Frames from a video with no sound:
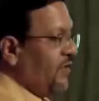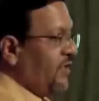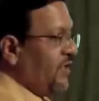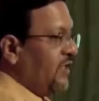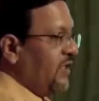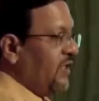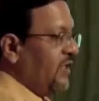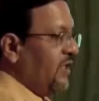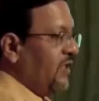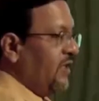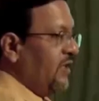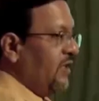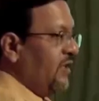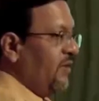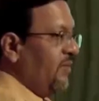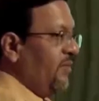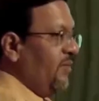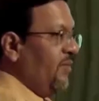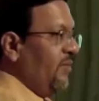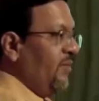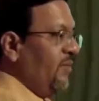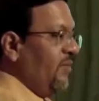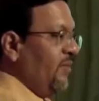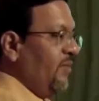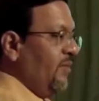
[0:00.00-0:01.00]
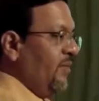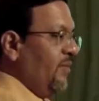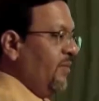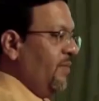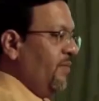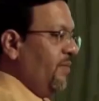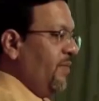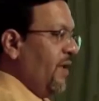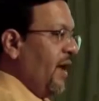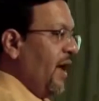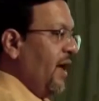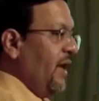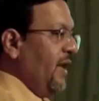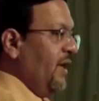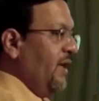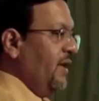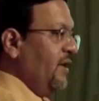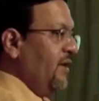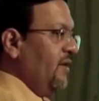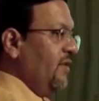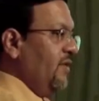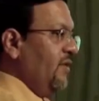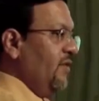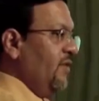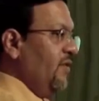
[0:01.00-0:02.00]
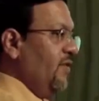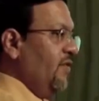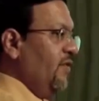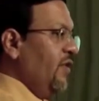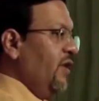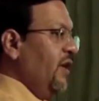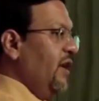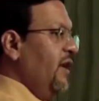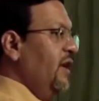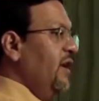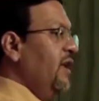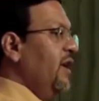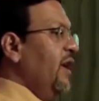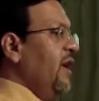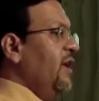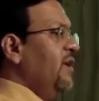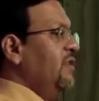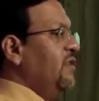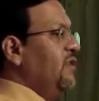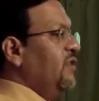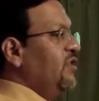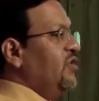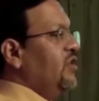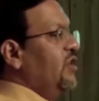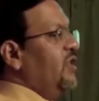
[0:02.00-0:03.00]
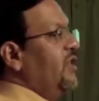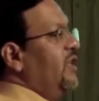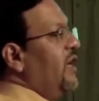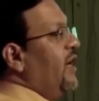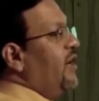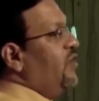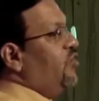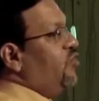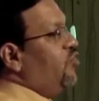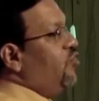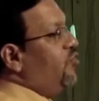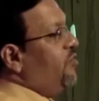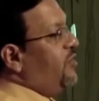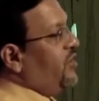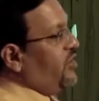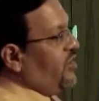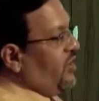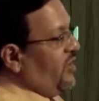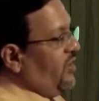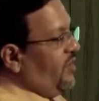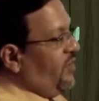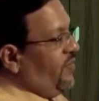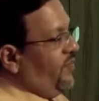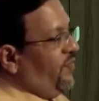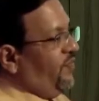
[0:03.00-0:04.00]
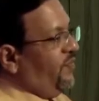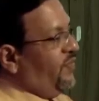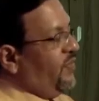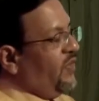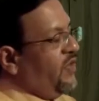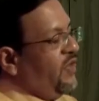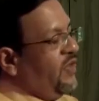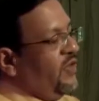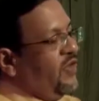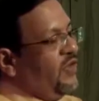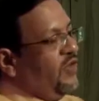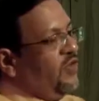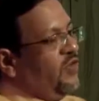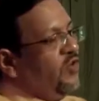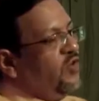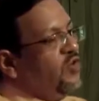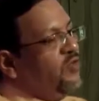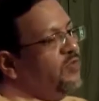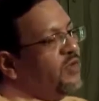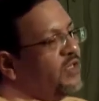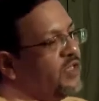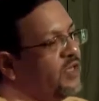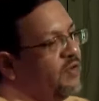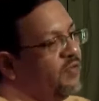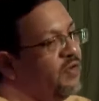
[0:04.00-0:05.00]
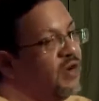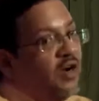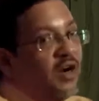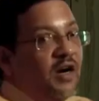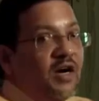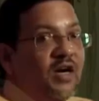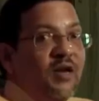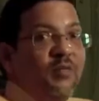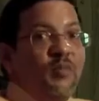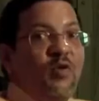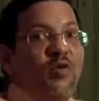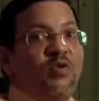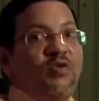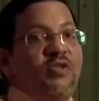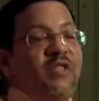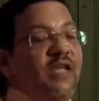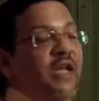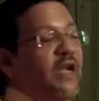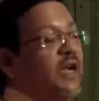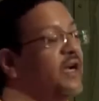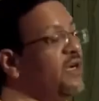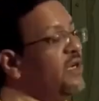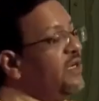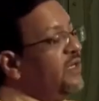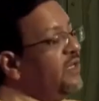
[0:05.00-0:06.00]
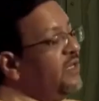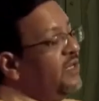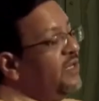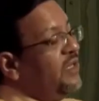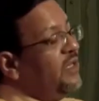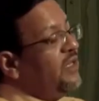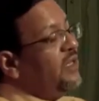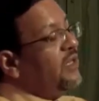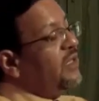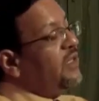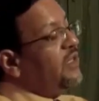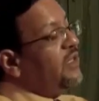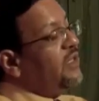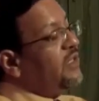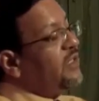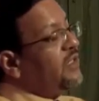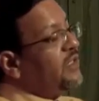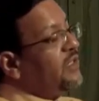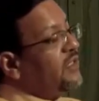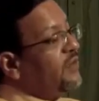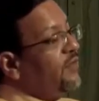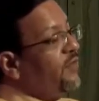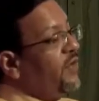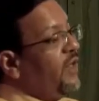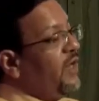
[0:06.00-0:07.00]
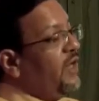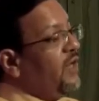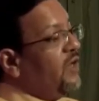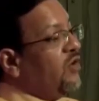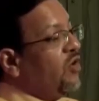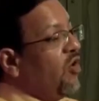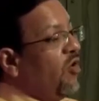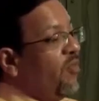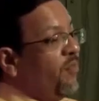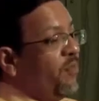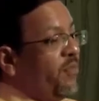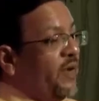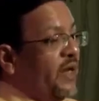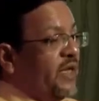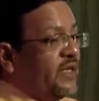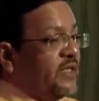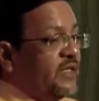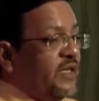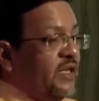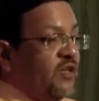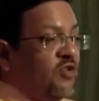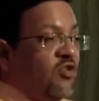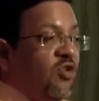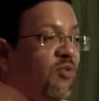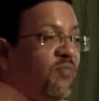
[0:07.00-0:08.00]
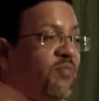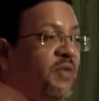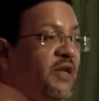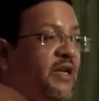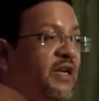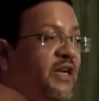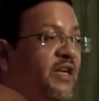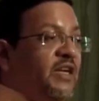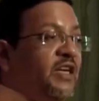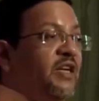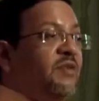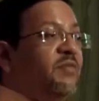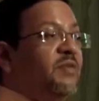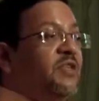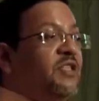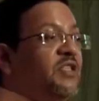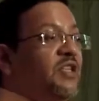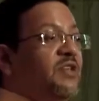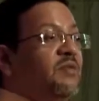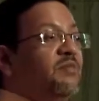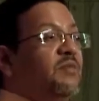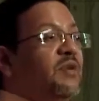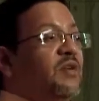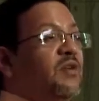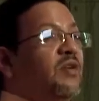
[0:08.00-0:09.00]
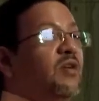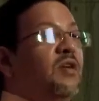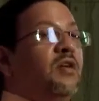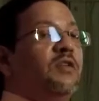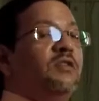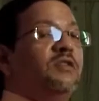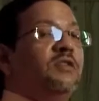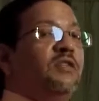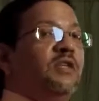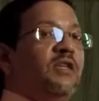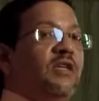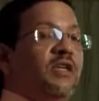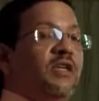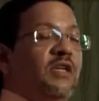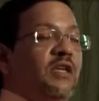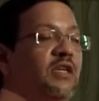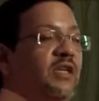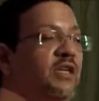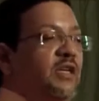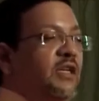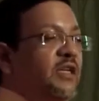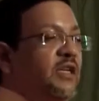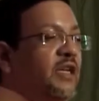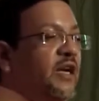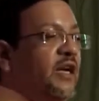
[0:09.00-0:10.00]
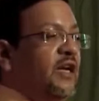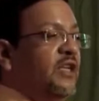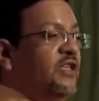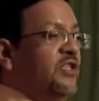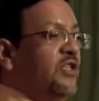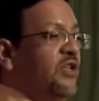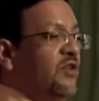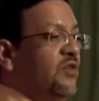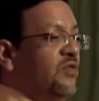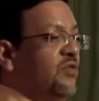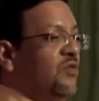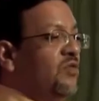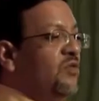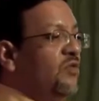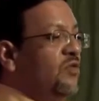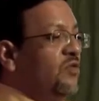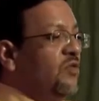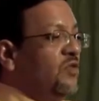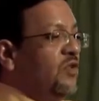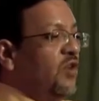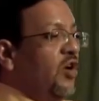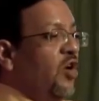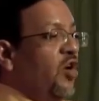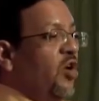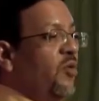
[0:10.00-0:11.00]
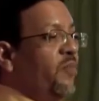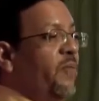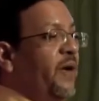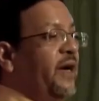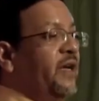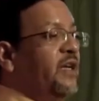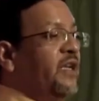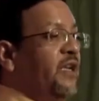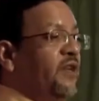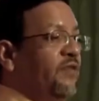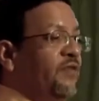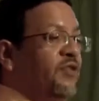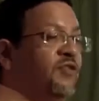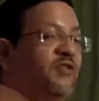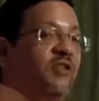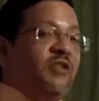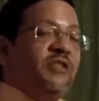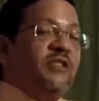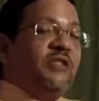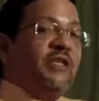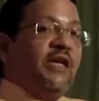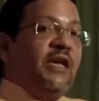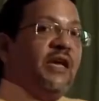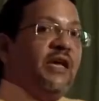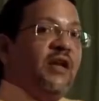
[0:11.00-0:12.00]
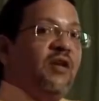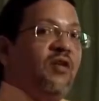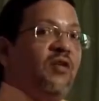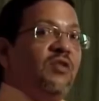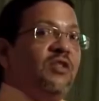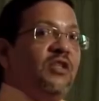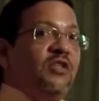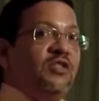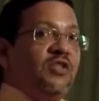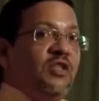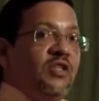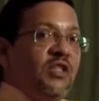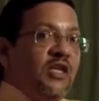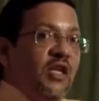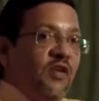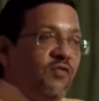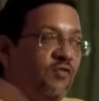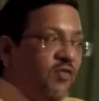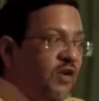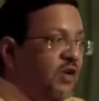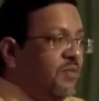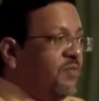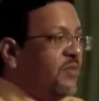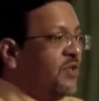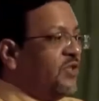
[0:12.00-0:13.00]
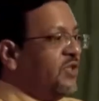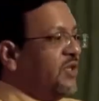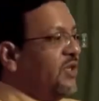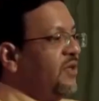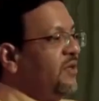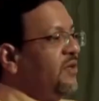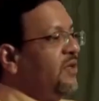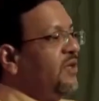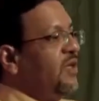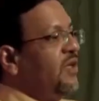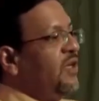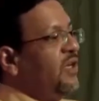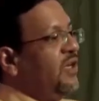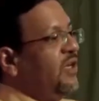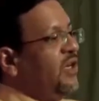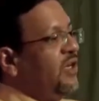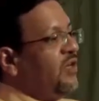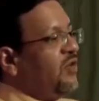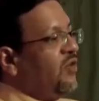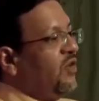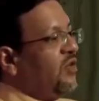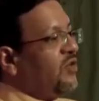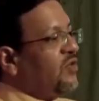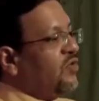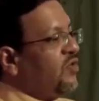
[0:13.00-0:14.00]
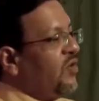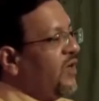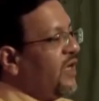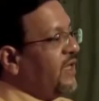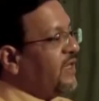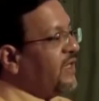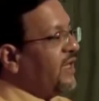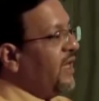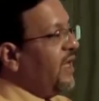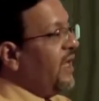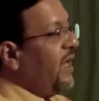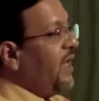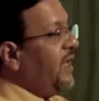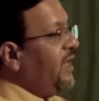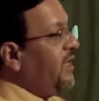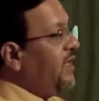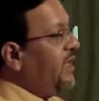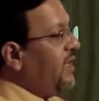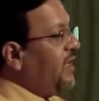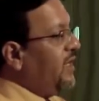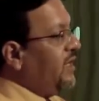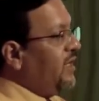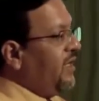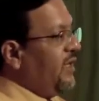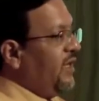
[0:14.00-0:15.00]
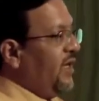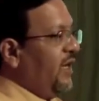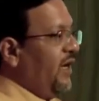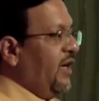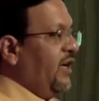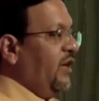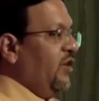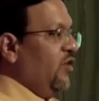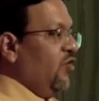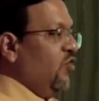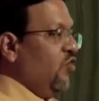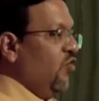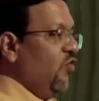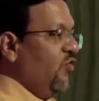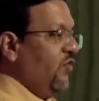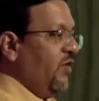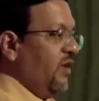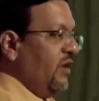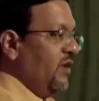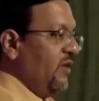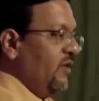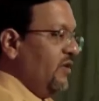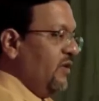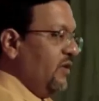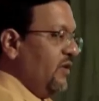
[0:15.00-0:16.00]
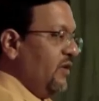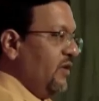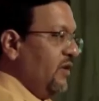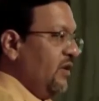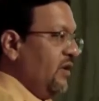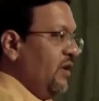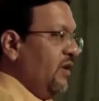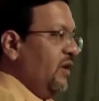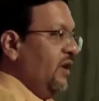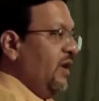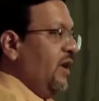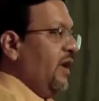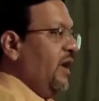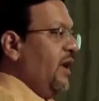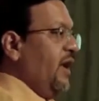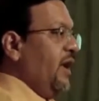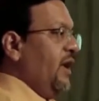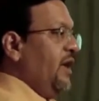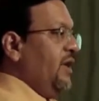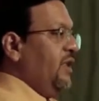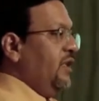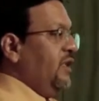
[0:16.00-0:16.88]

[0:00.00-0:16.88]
which is in planning for India is the Chandrayaan II mission. You must have heard about that. This is a very complex and complicated mission, because in addition to the orbiter which was there on the Chandrayaan I mission, it also has a lander and a rover, and